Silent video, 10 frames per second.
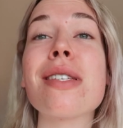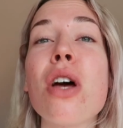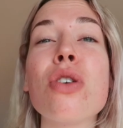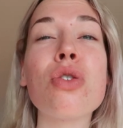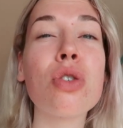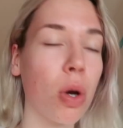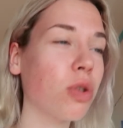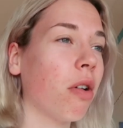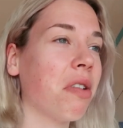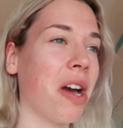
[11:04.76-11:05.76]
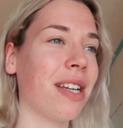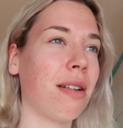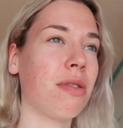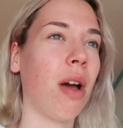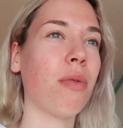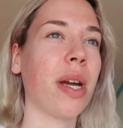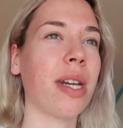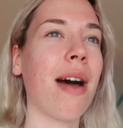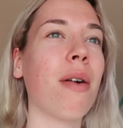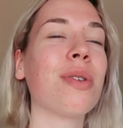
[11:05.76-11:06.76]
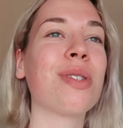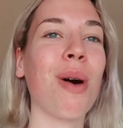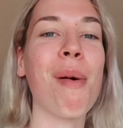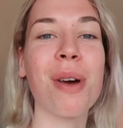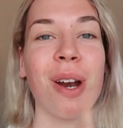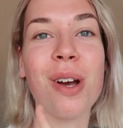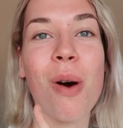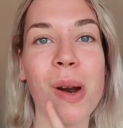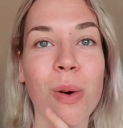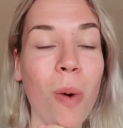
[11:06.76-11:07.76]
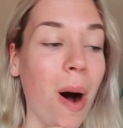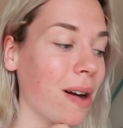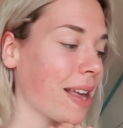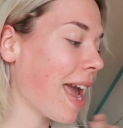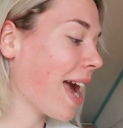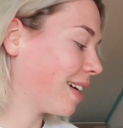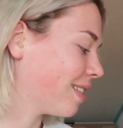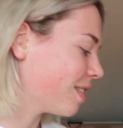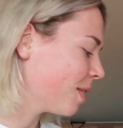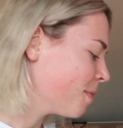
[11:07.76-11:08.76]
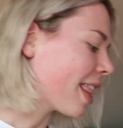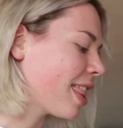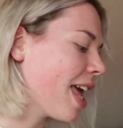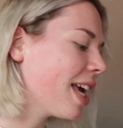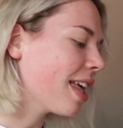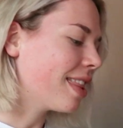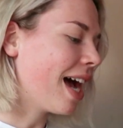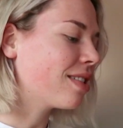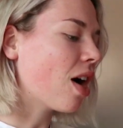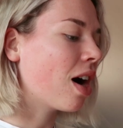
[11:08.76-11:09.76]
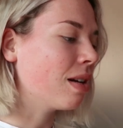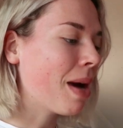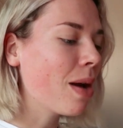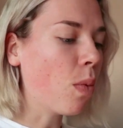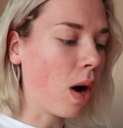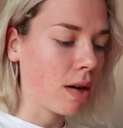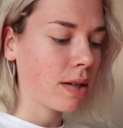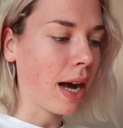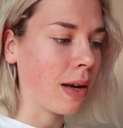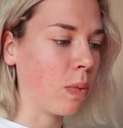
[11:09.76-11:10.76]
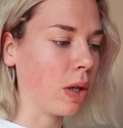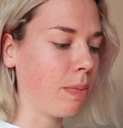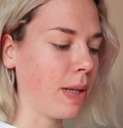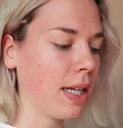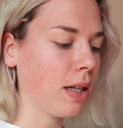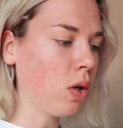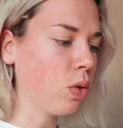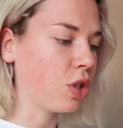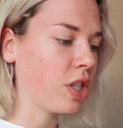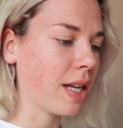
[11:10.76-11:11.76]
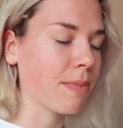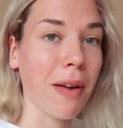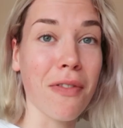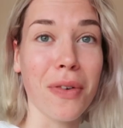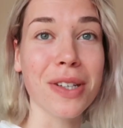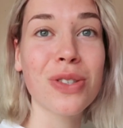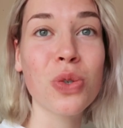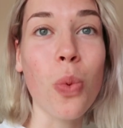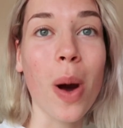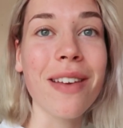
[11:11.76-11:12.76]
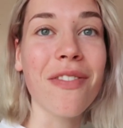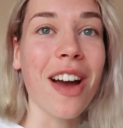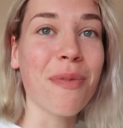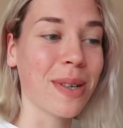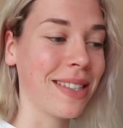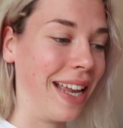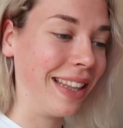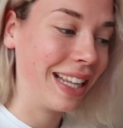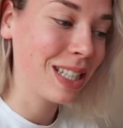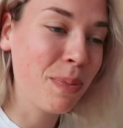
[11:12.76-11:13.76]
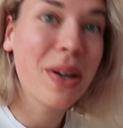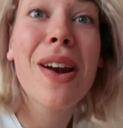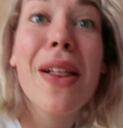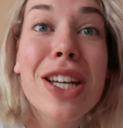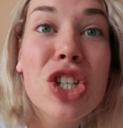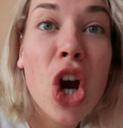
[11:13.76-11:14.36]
is so nice outside right now. So I'm gonna go on a walk and I think that on my walk I will be, oh shit, my phone is 25%. Let's put it on the